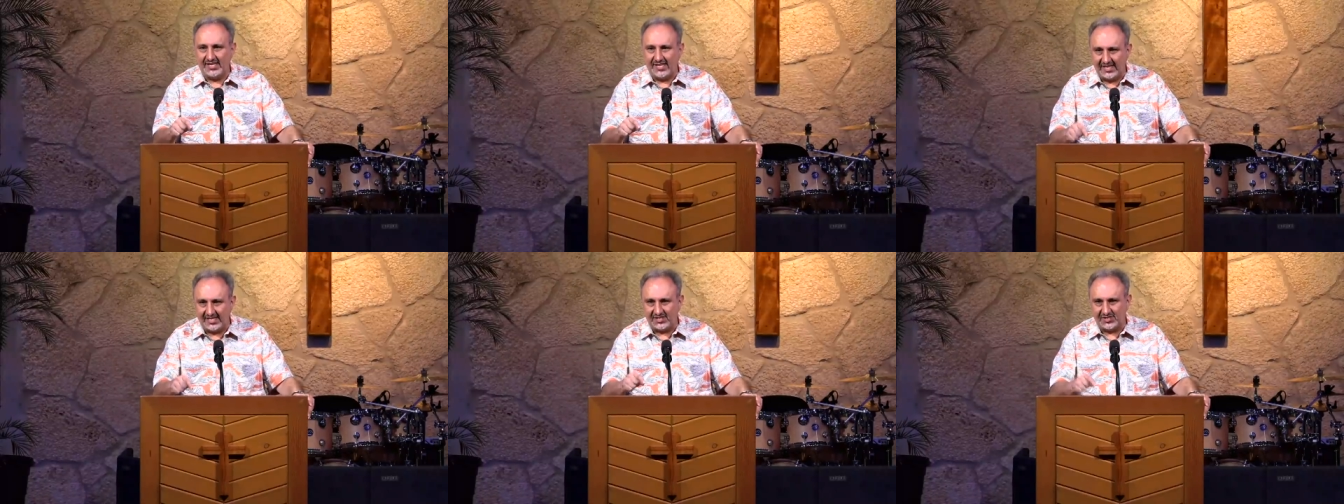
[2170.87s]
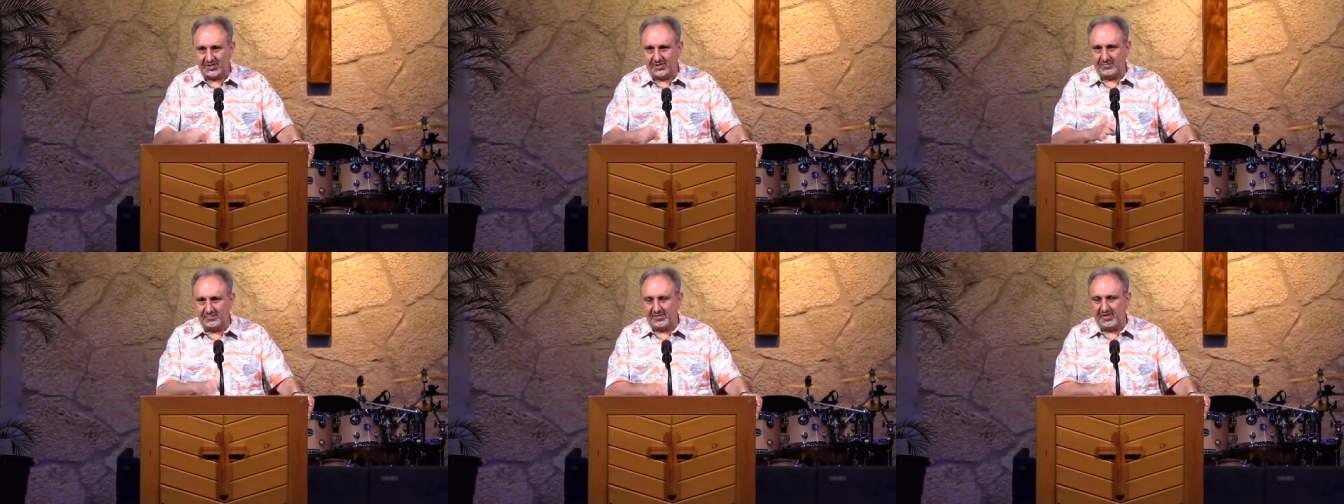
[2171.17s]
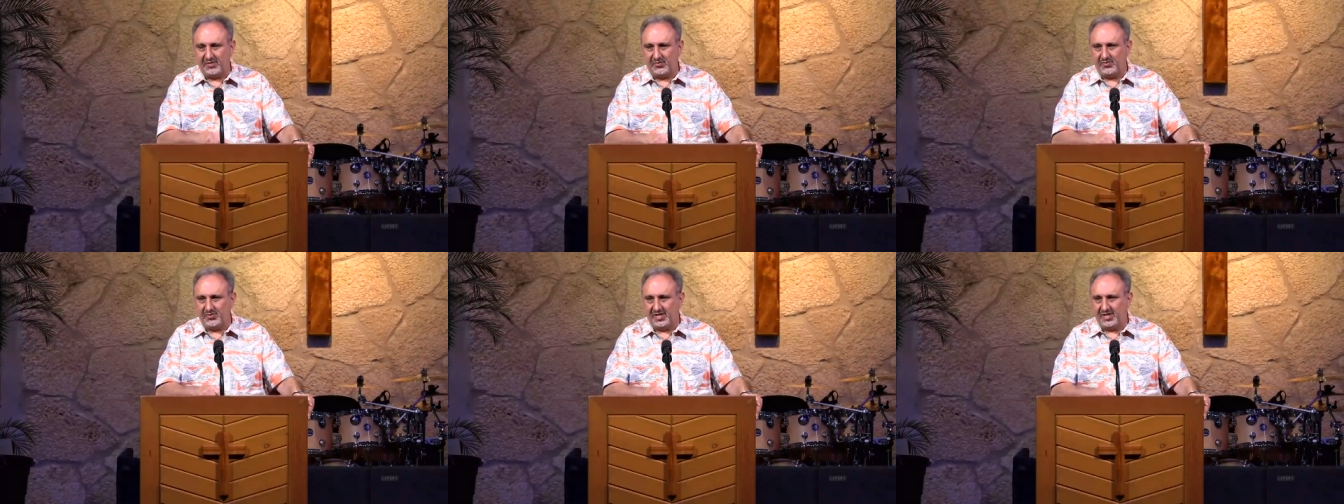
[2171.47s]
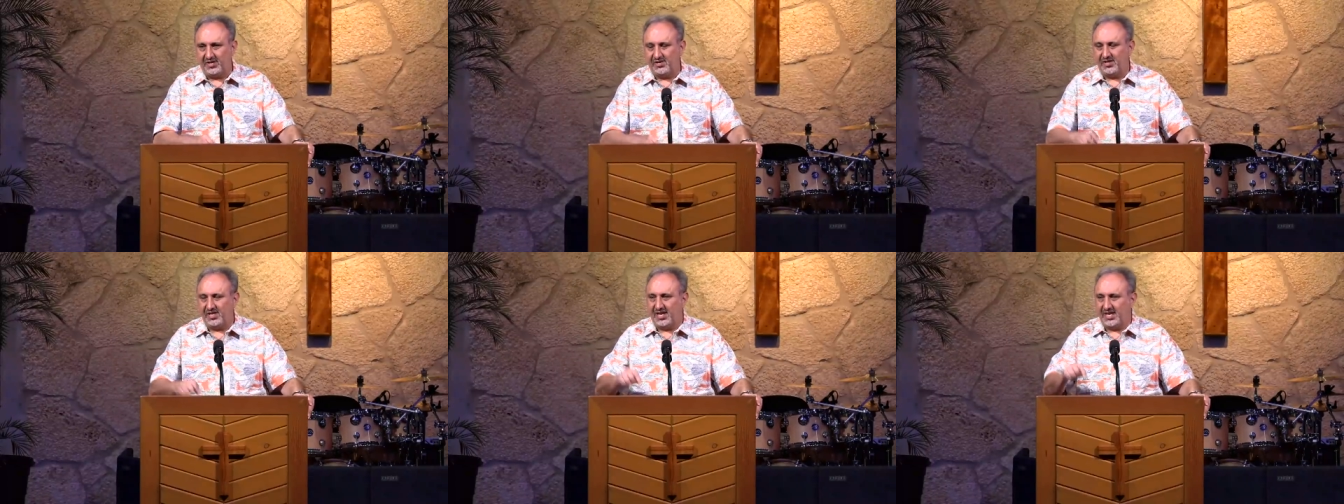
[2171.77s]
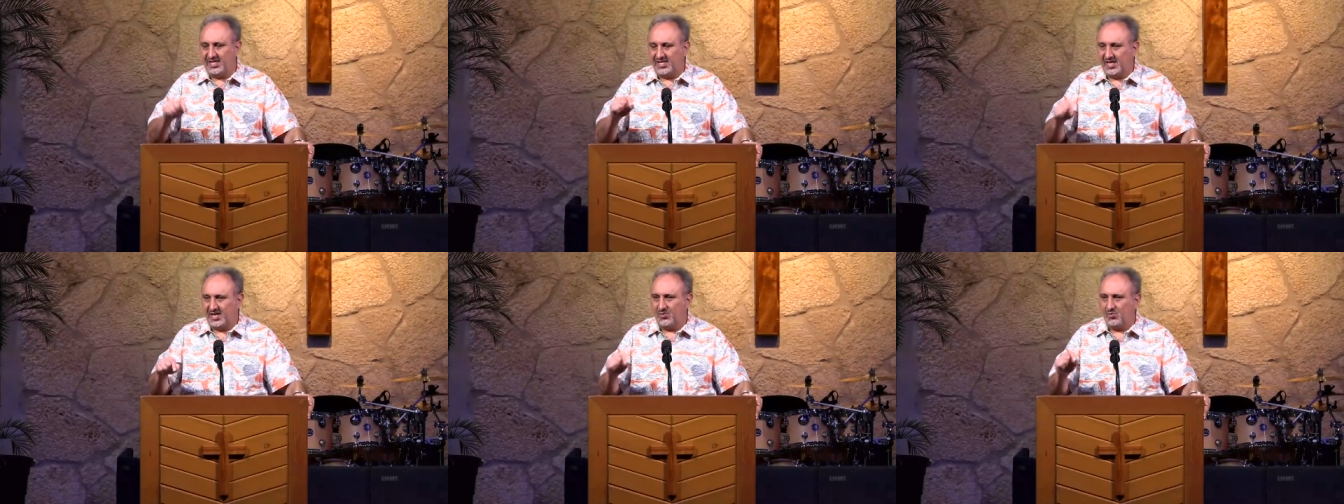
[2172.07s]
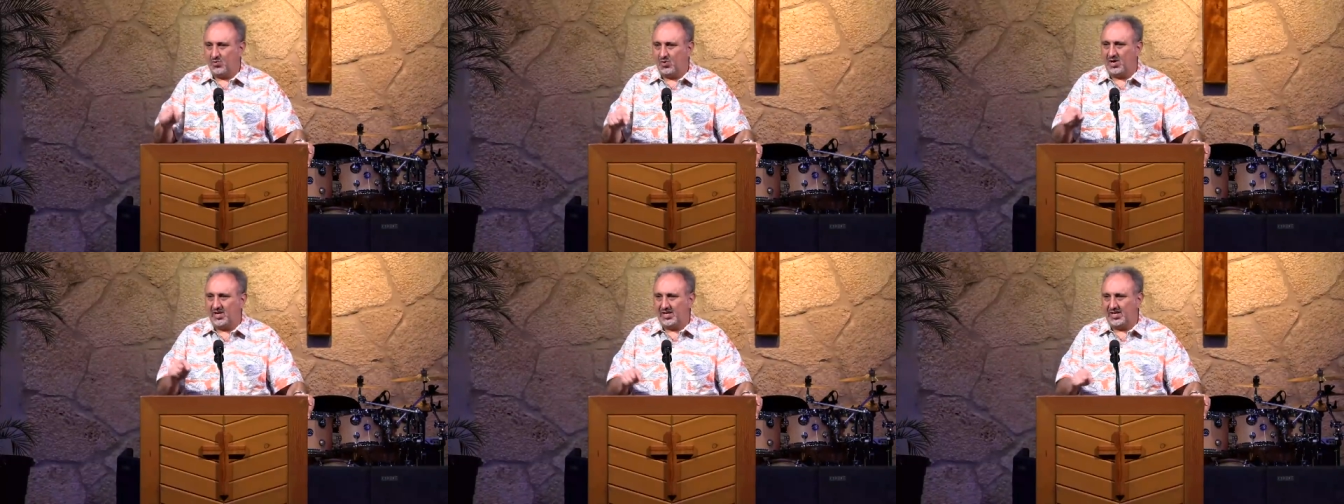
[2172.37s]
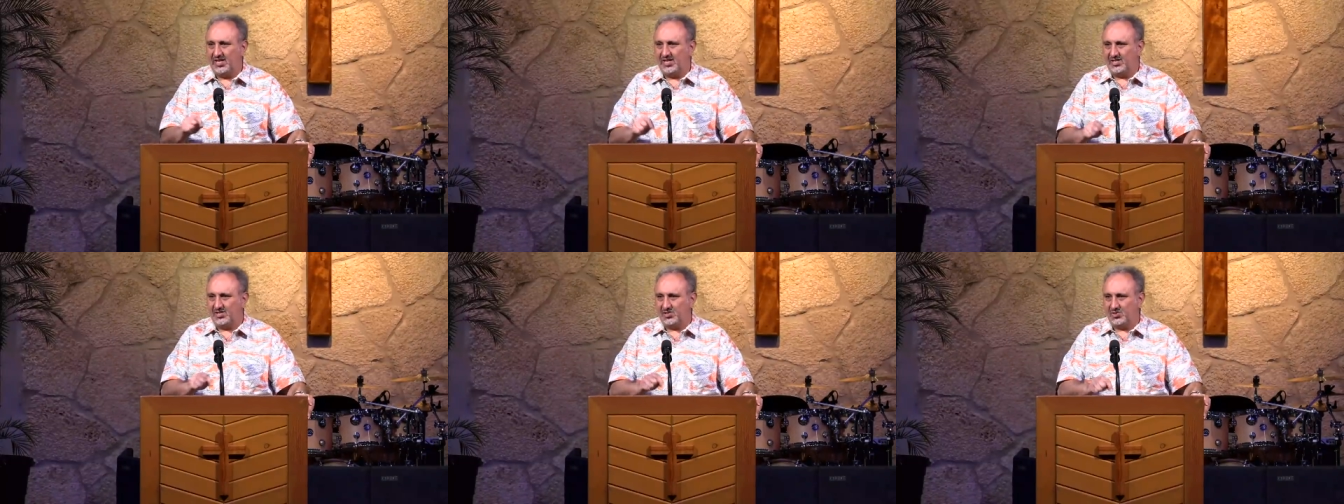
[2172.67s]
it to be real and they
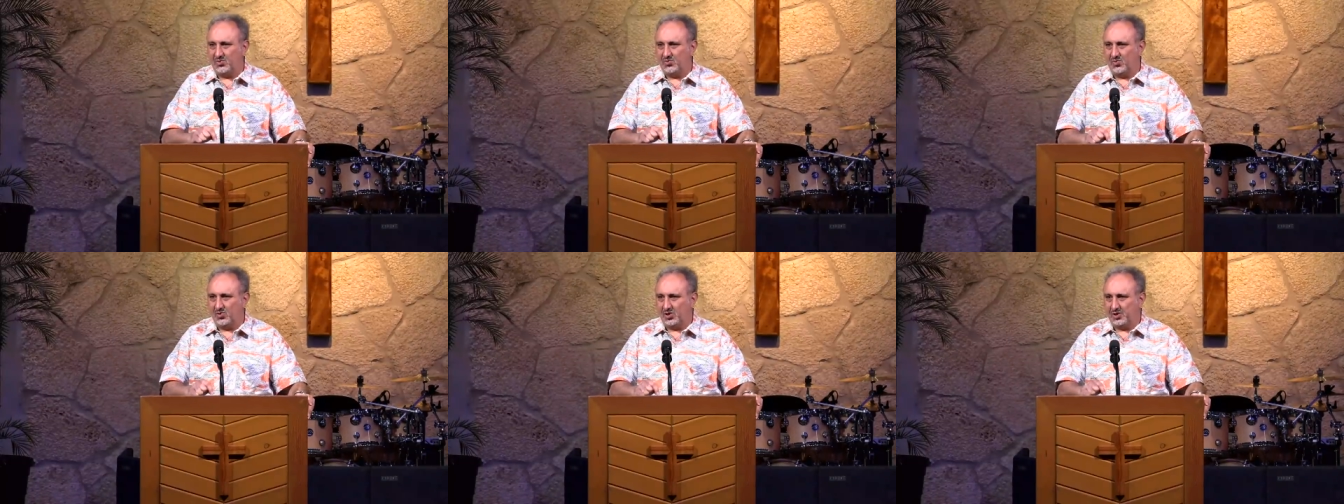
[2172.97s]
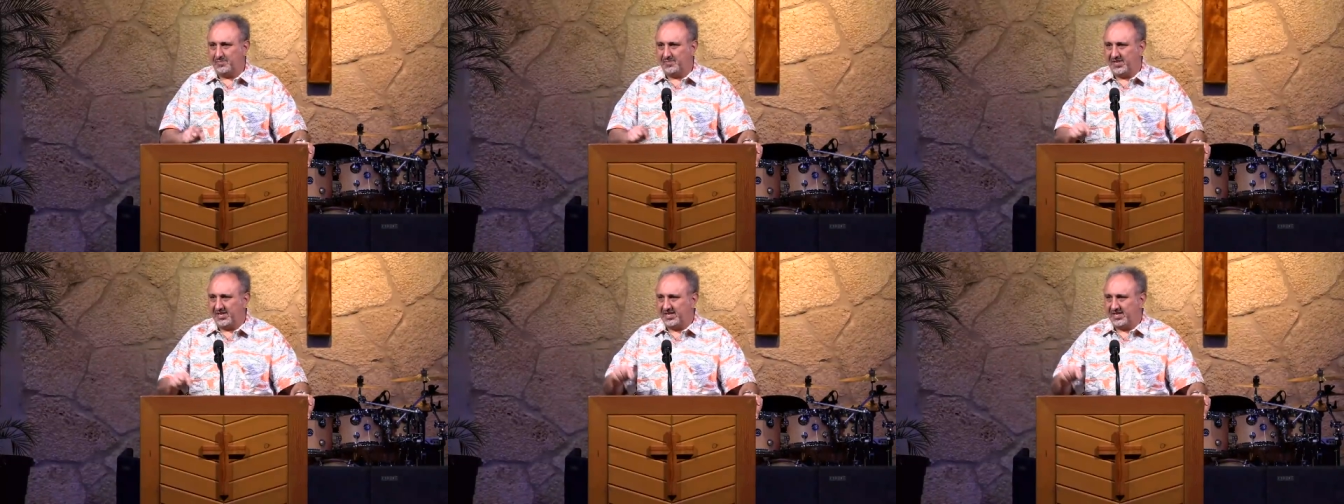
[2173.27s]
want it to work